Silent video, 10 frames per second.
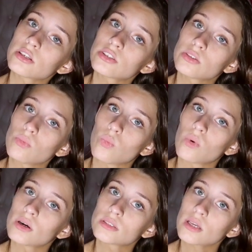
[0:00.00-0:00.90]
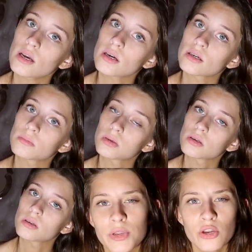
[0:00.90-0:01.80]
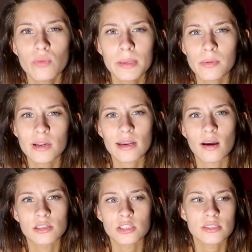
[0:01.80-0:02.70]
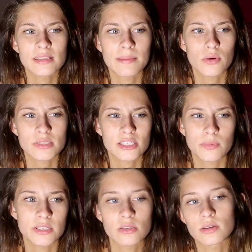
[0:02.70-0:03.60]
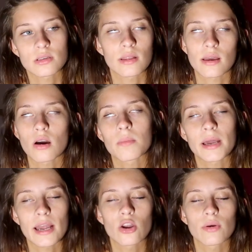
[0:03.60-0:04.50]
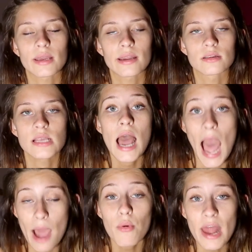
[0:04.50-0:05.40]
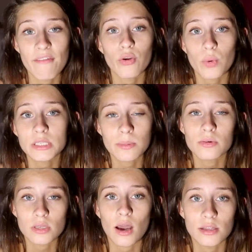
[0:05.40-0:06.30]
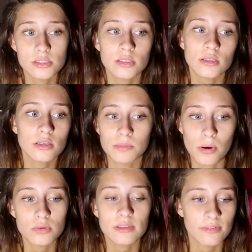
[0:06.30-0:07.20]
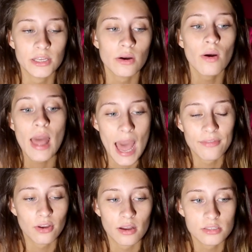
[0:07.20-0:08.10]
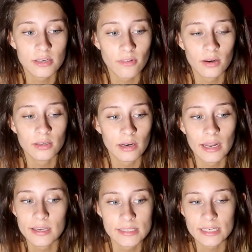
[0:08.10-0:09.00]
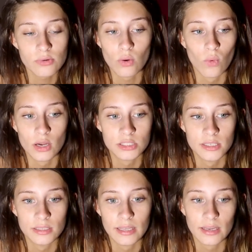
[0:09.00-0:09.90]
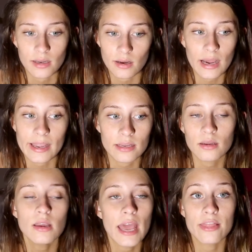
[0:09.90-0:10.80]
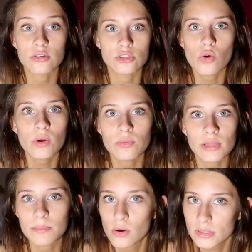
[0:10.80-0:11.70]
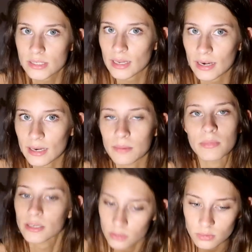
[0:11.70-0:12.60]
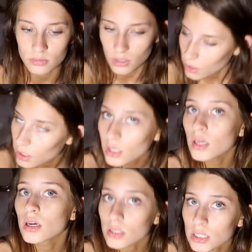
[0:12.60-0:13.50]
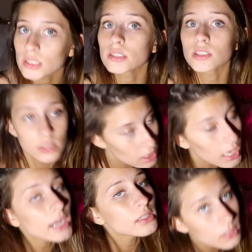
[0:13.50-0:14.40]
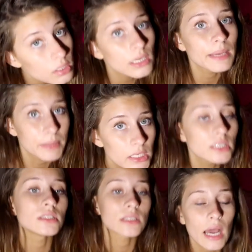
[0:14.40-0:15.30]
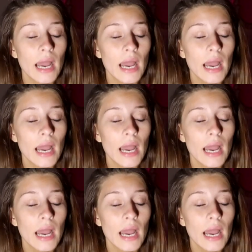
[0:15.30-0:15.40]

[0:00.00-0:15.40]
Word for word: on YouTube, what's up? You know when people are at concerts and they post like so many stories, you're like, oh my god, no one cares. I want everyone to post a concert or post a video at the concert of Ariana Grande because I just want to watch it. Like, I, and there's no one really posting any and I'm like, dude, this is the night to do it because